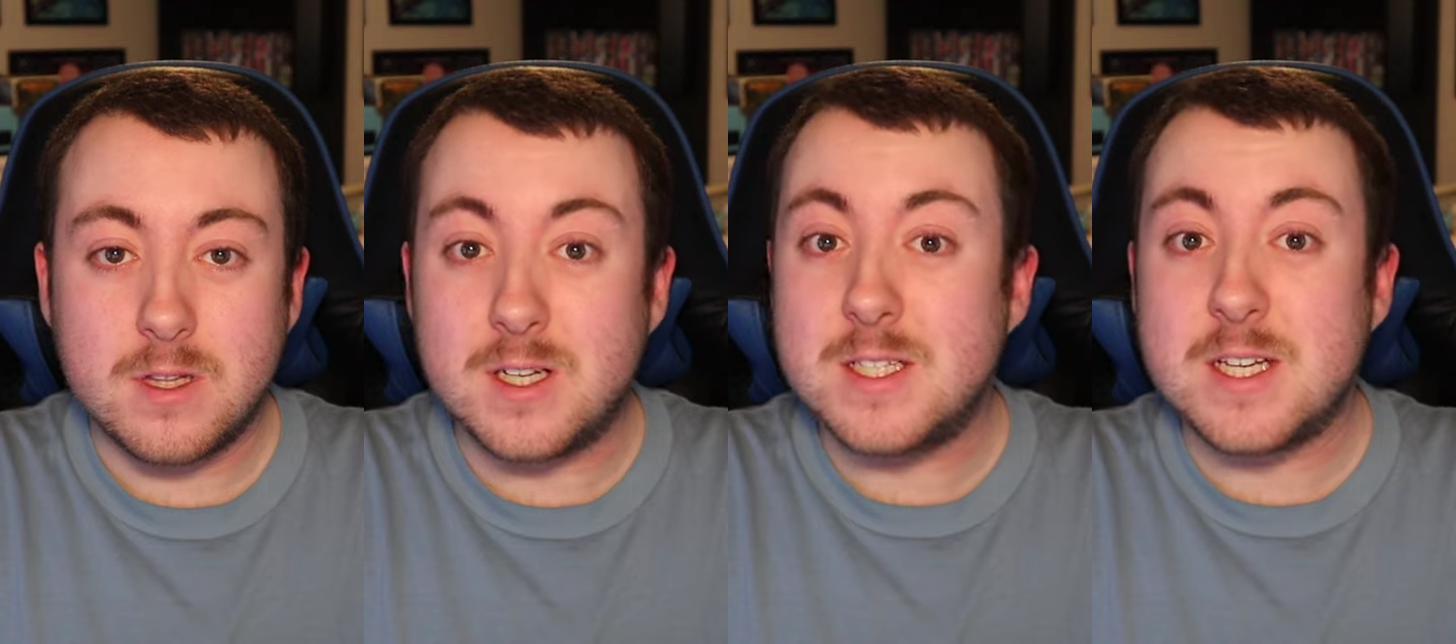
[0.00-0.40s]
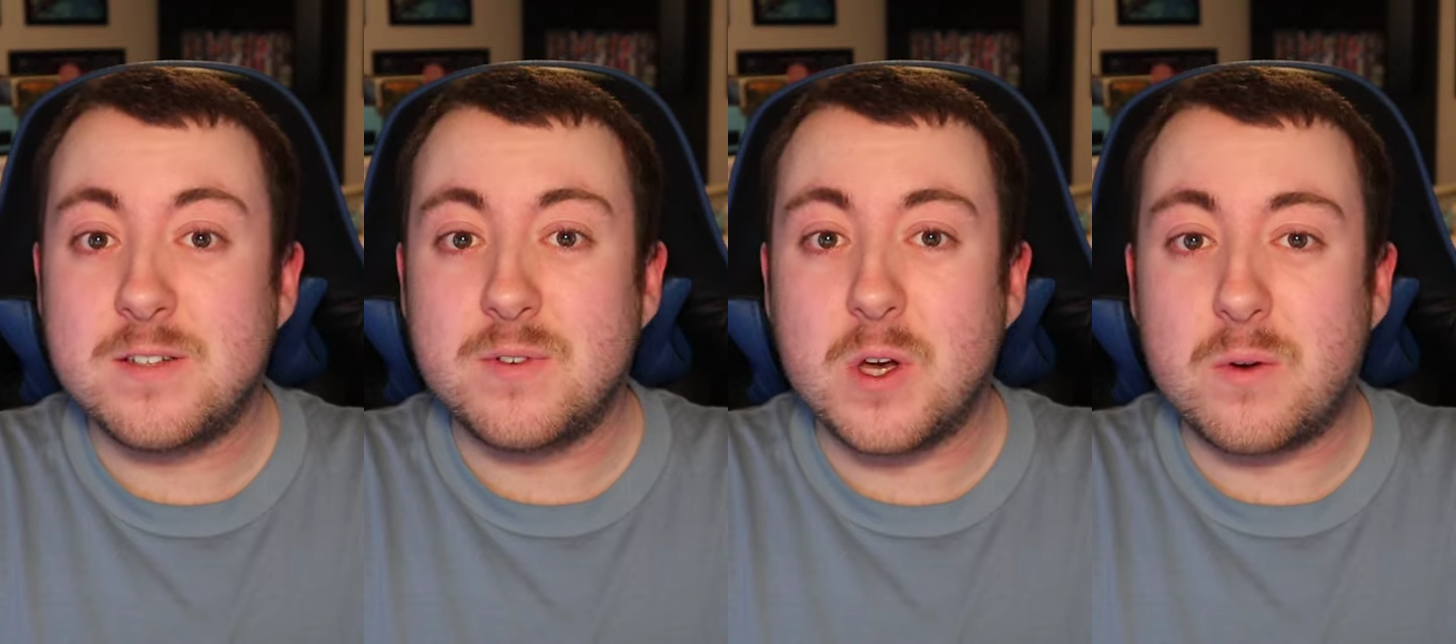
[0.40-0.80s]
The
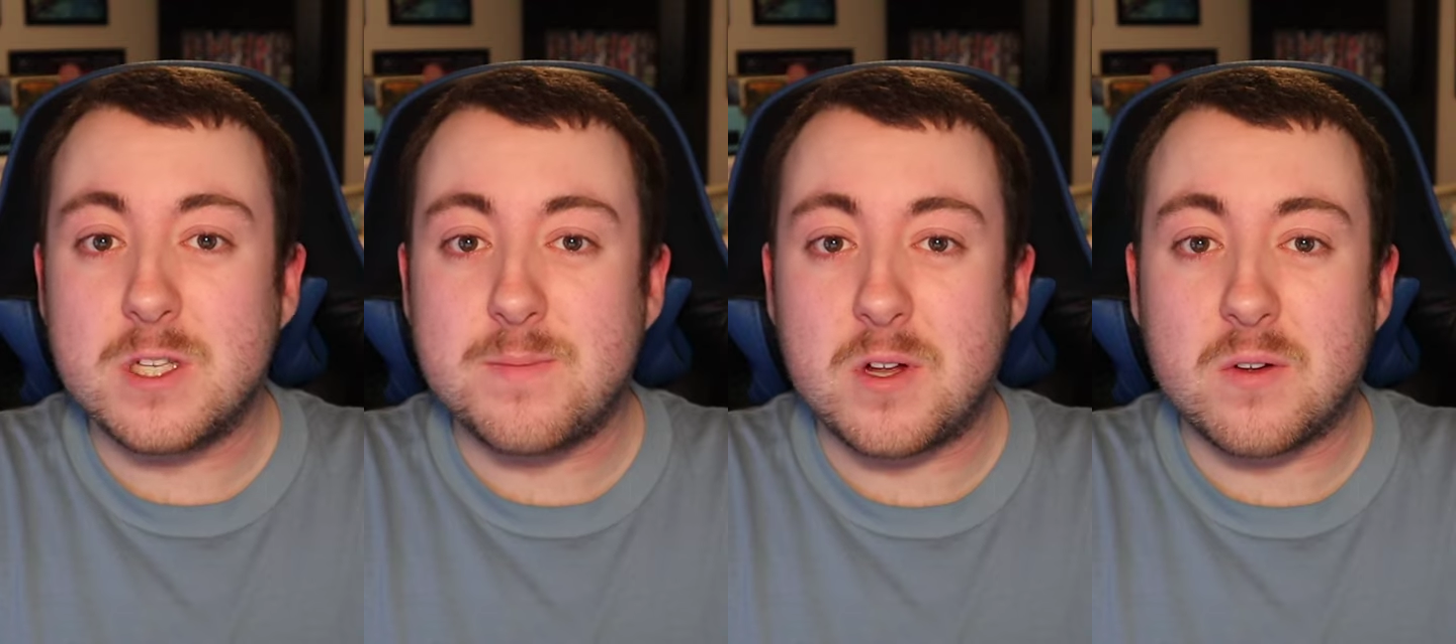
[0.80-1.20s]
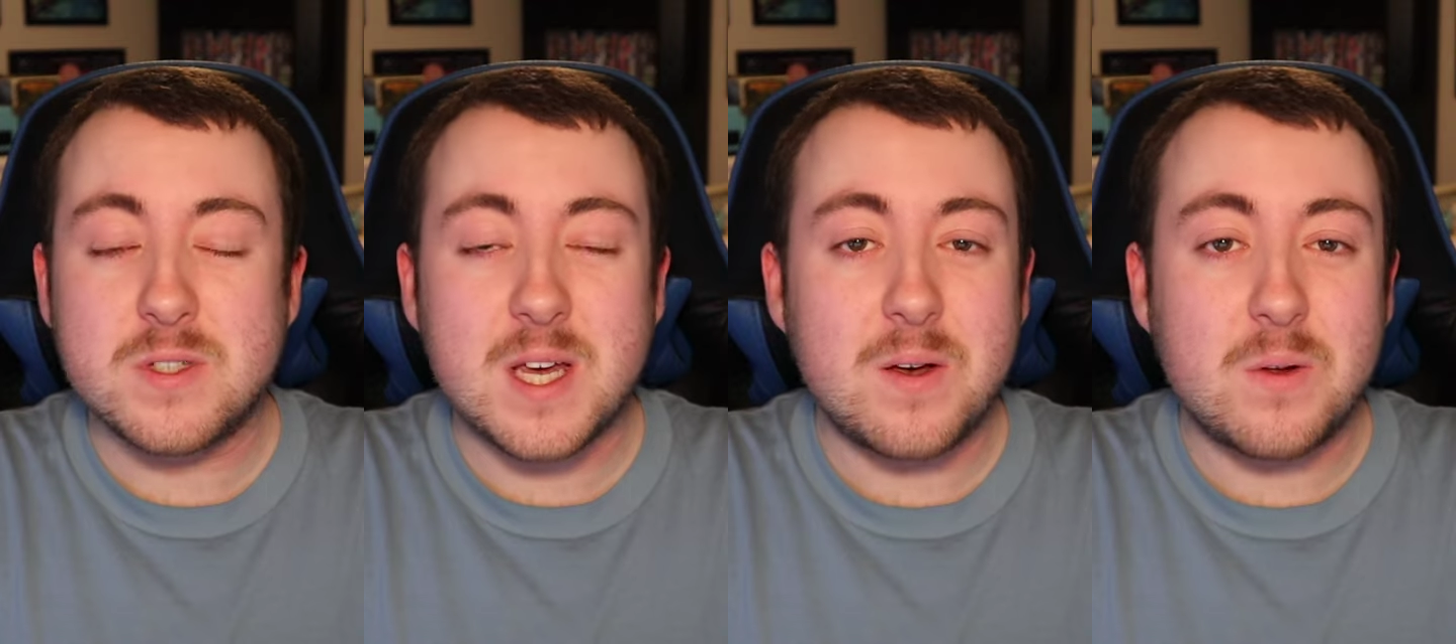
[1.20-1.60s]
Detective Conan spin
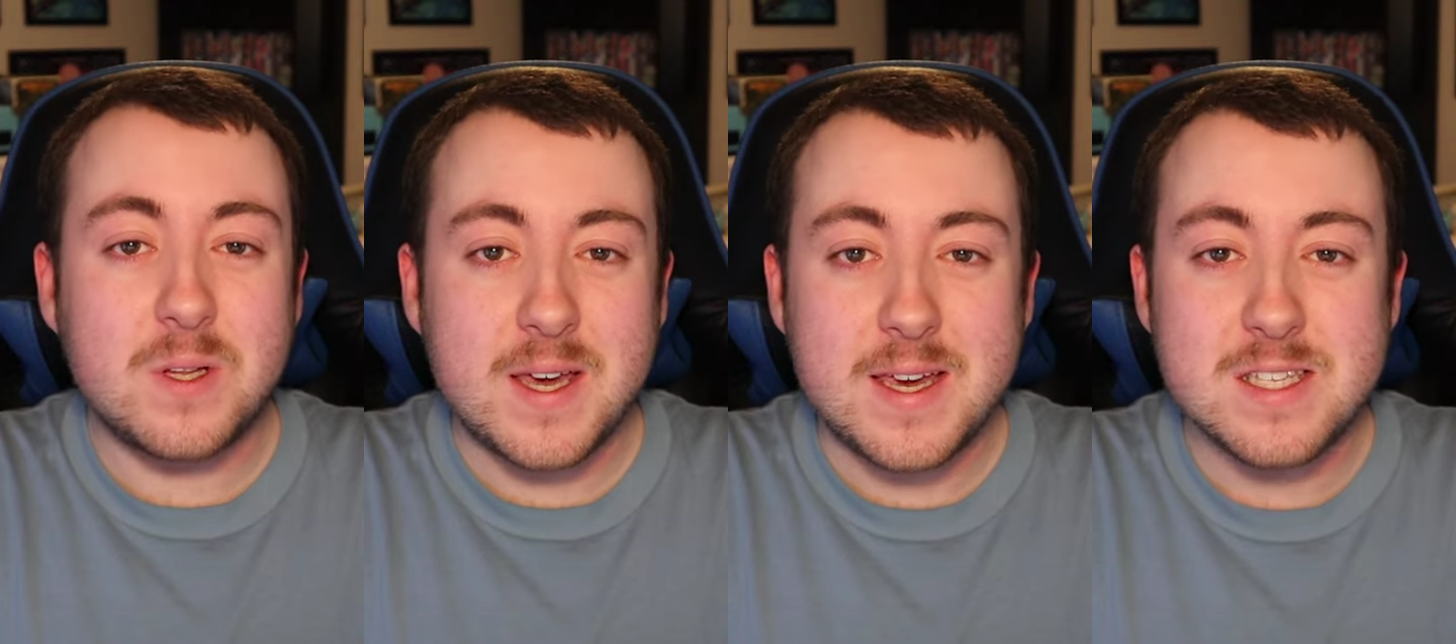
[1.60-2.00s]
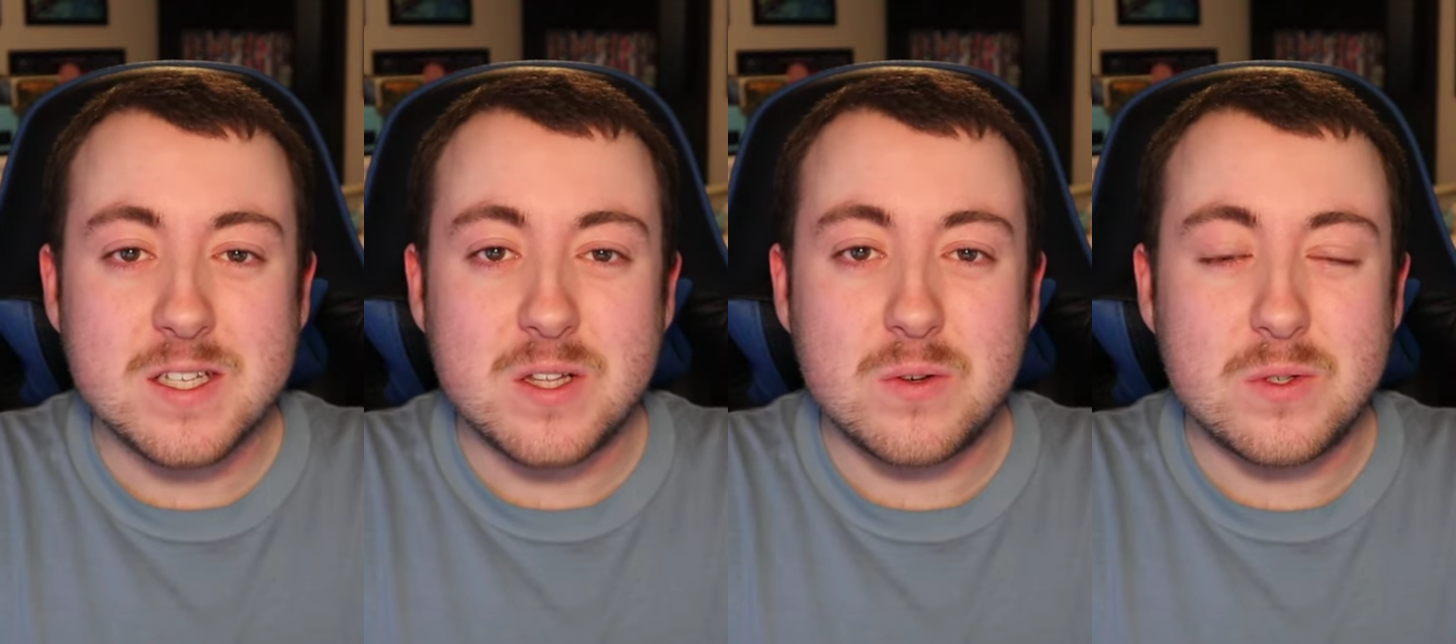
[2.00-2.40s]
off titled
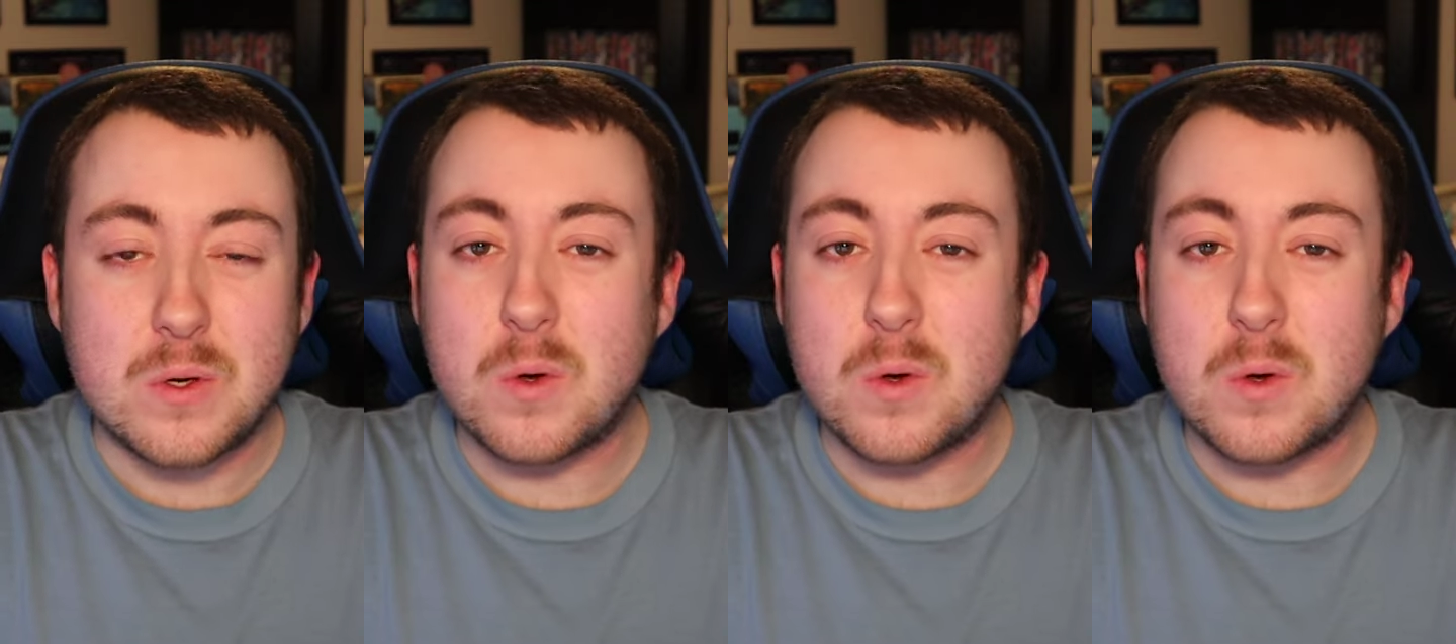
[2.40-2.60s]
Case Closed